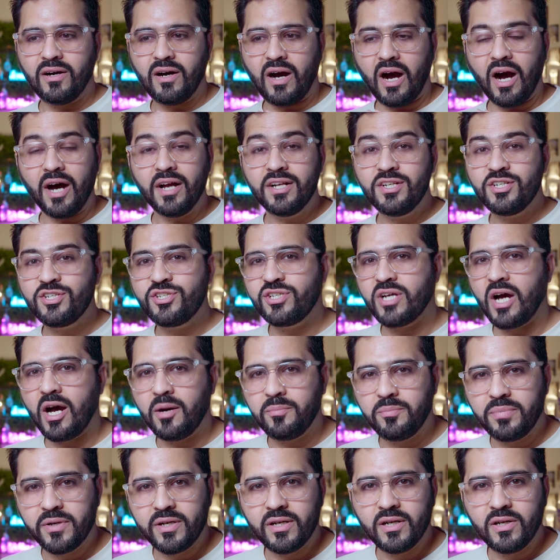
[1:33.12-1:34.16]

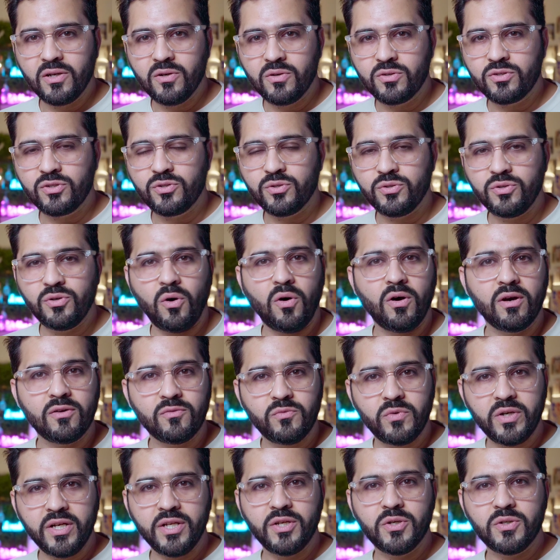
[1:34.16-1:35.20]
unsharpened look to your
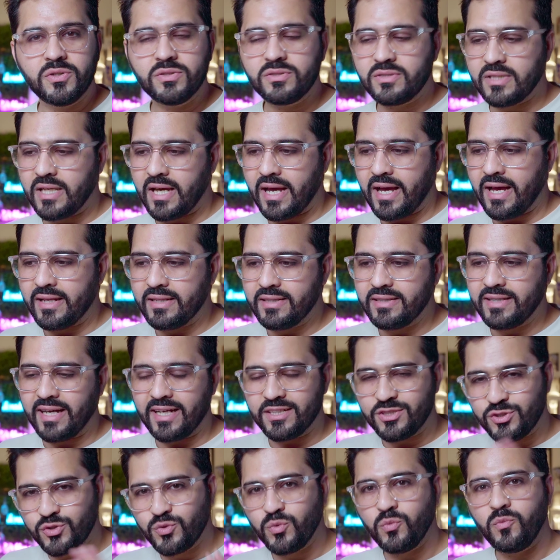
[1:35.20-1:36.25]
videos, and
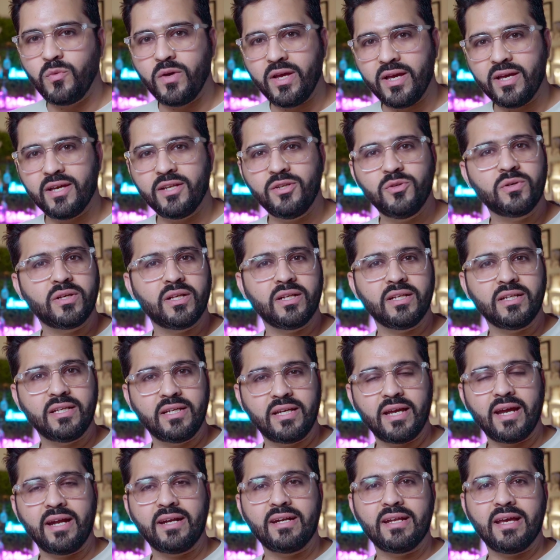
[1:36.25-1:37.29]
that's where you can
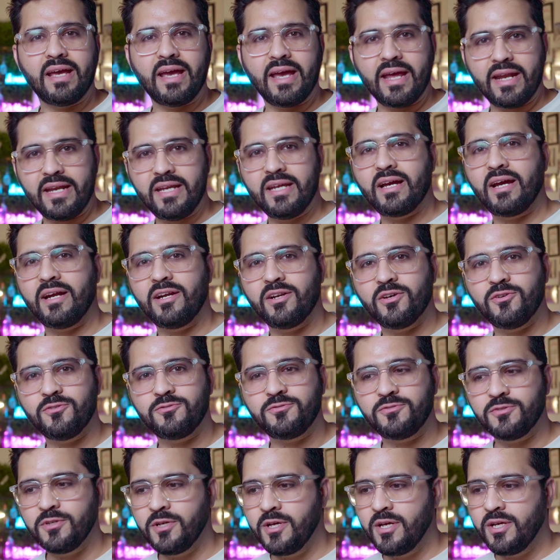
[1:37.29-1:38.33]
get any kind
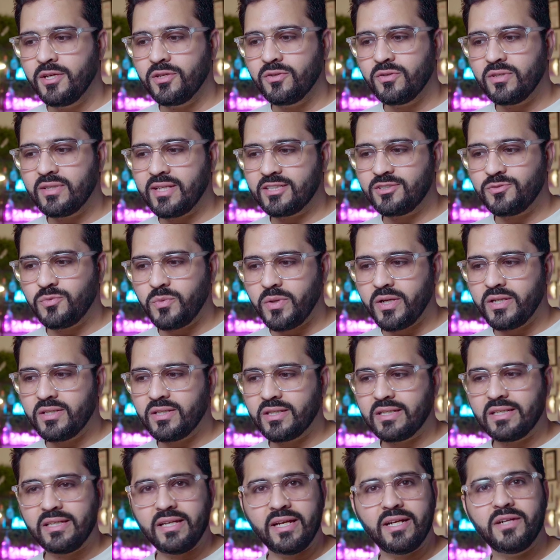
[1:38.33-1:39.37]
of, that's where the
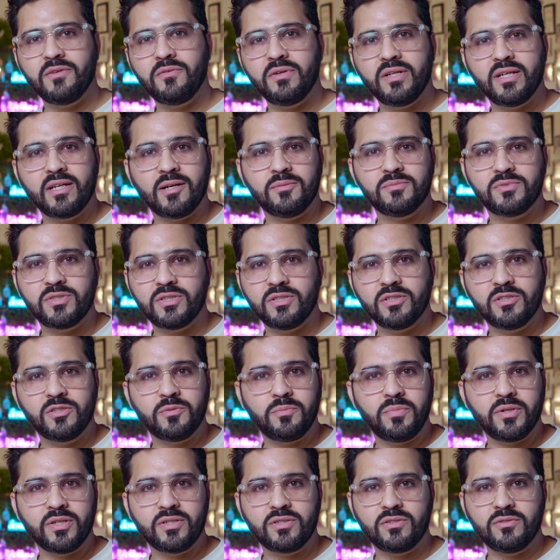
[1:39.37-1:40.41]
creativity comes into the
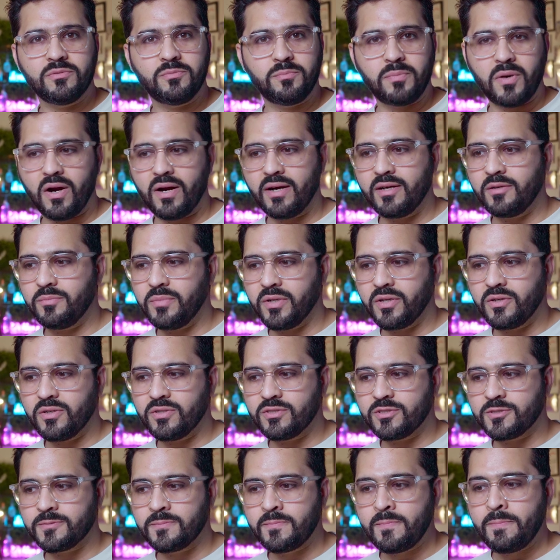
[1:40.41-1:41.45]
big part,
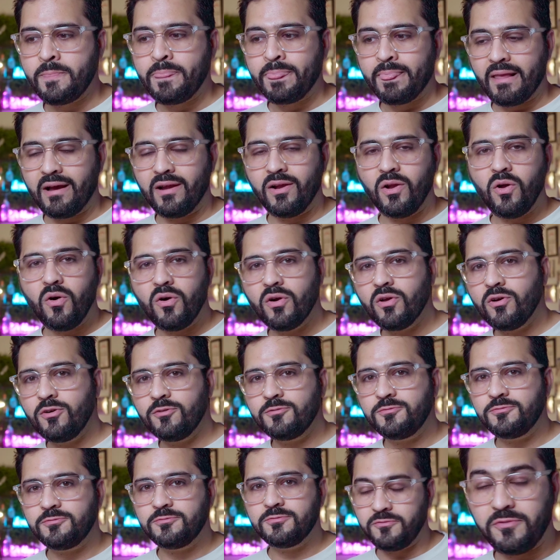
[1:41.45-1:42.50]
because a lot
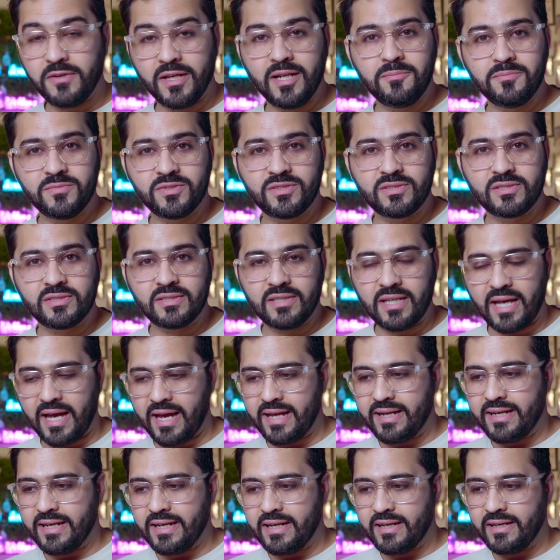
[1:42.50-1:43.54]
of films
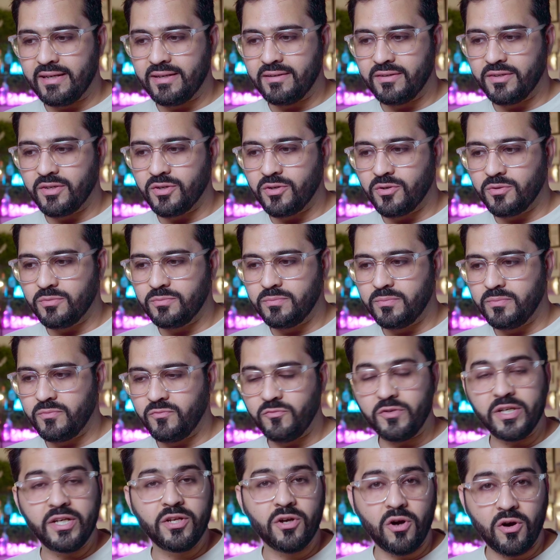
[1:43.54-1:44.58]
and
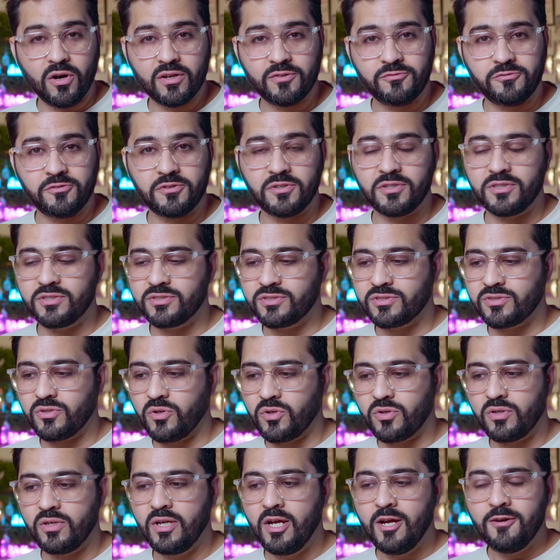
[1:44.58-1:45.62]
videographers
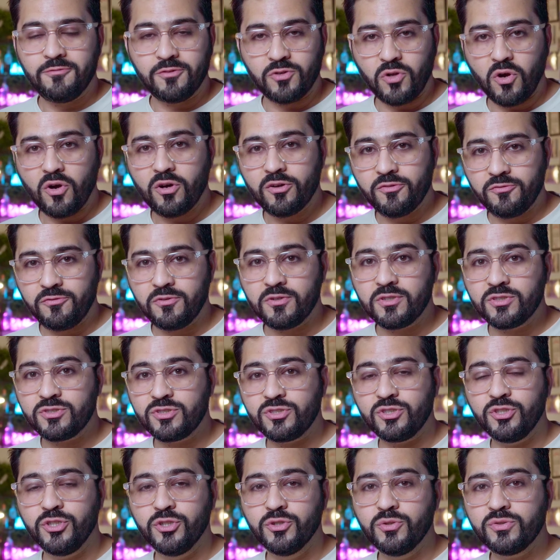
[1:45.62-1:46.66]
or photographers
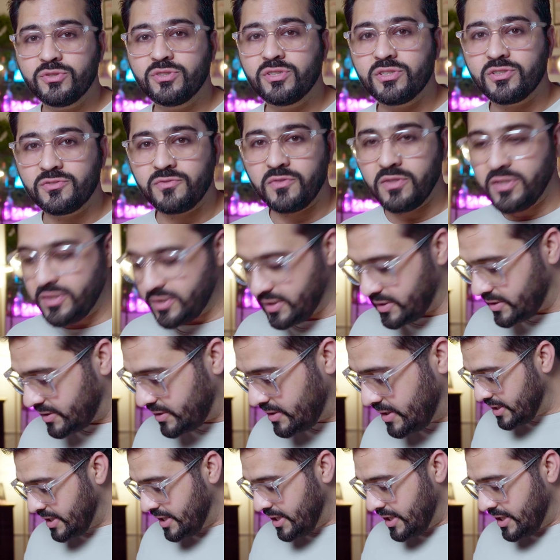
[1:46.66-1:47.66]
use this filter